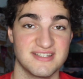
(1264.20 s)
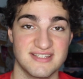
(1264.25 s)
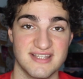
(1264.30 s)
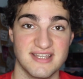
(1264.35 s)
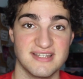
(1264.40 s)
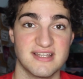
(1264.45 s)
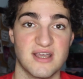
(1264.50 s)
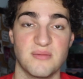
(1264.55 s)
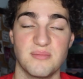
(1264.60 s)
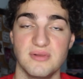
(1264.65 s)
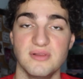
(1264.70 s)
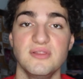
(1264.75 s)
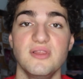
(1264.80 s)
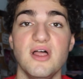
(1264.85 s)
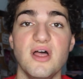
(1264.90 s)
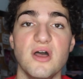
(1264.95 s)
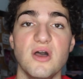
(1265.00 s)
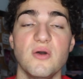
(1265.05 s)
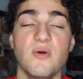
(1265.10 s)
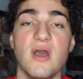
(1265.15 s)
say down
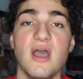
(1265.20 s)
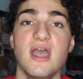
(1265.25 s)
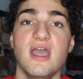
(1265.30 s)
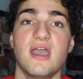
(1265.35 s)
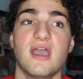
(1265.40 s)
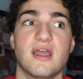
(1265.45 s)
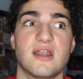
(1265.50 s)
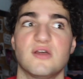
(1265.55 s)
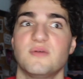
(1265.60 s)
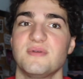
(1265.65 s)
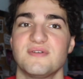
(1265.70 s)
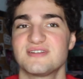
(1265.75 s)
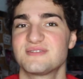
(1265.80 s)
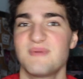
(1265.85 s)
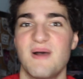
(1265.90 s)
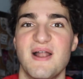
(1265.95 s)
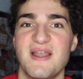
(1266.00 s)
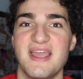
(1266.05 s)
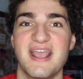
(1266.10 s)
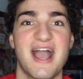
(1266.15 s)
below, and I'll be
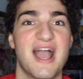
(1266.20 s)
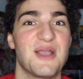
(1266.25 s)
responding.